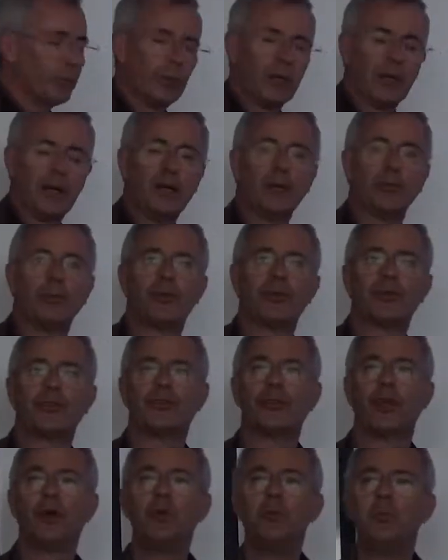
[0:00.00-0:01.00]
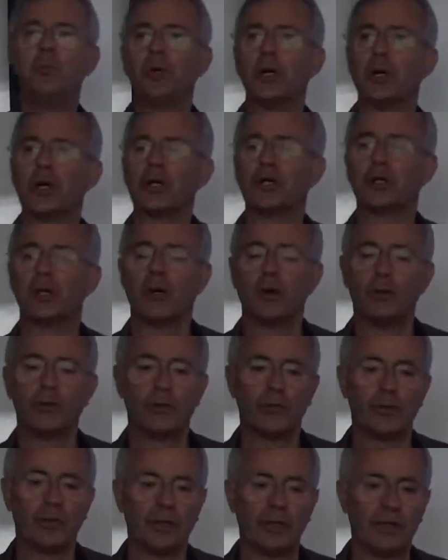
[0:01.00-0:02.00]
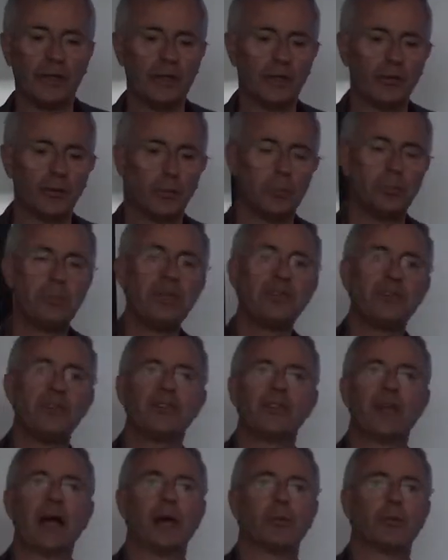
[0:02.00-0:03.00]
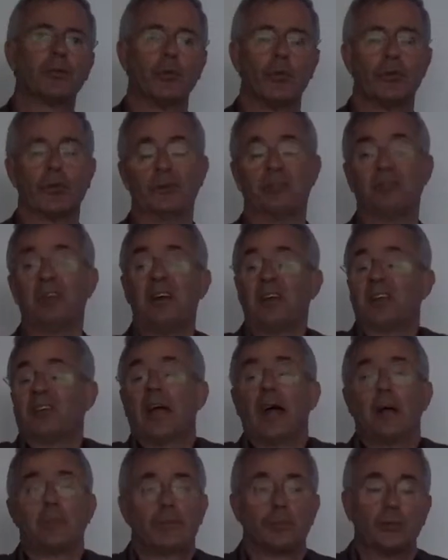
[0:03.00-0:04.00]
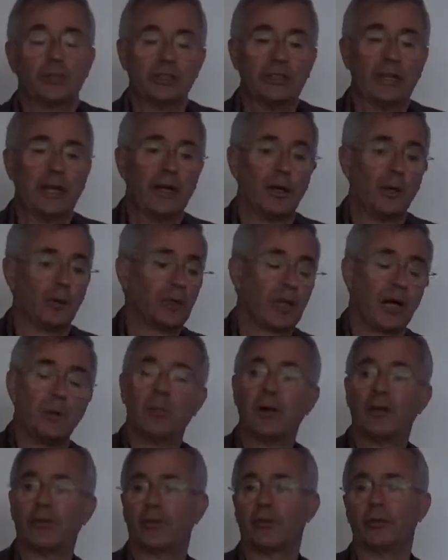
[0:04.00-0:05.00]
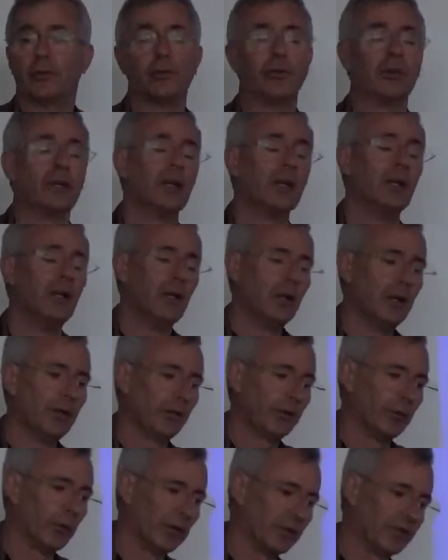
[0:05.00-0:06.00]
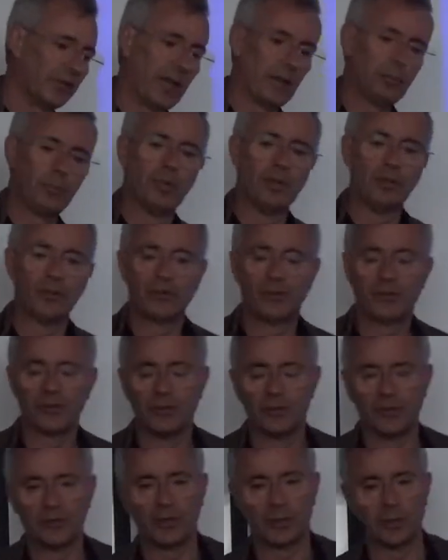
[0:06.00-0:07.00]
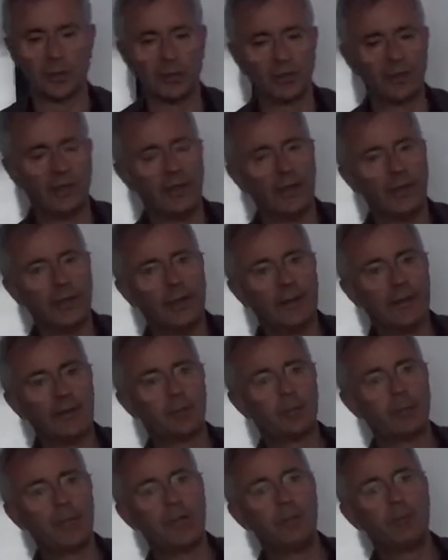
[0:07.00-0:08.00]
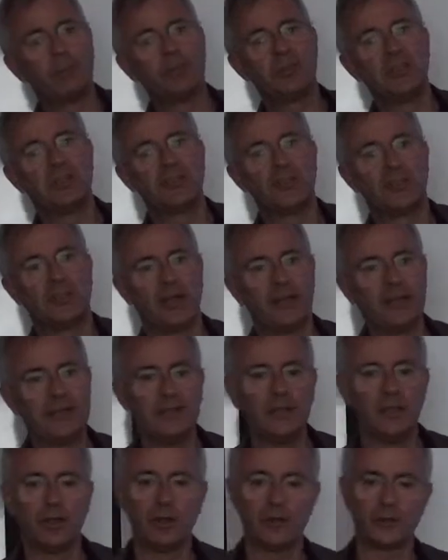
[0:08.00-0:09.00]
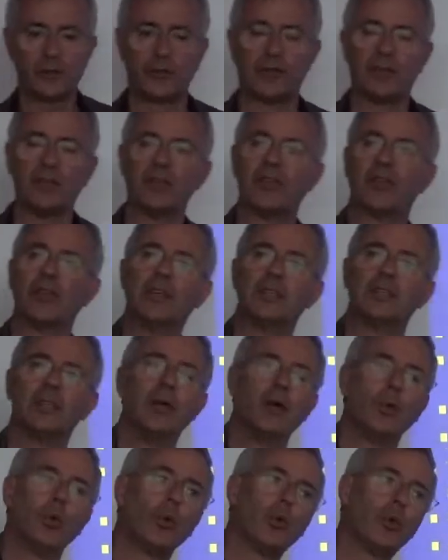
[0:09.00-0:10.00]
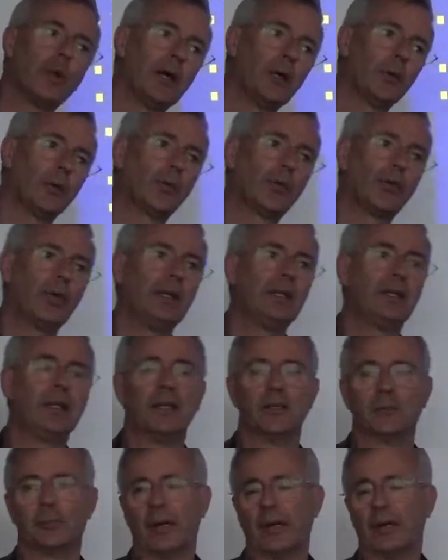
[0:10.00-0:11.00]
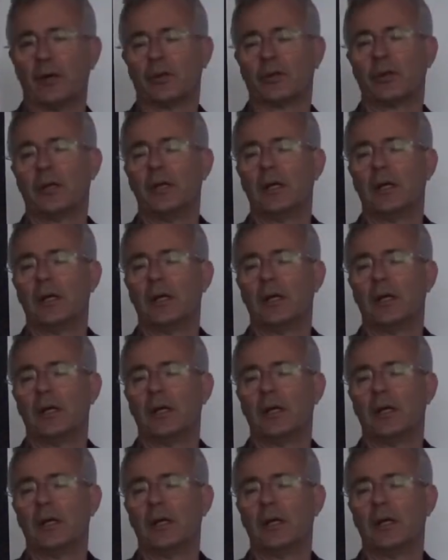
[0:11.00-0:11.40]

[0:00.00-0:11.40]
we have with so much of the sort of business apps, or the various apps which now come out through our tablets and so on, is people design lots of these things without thinking about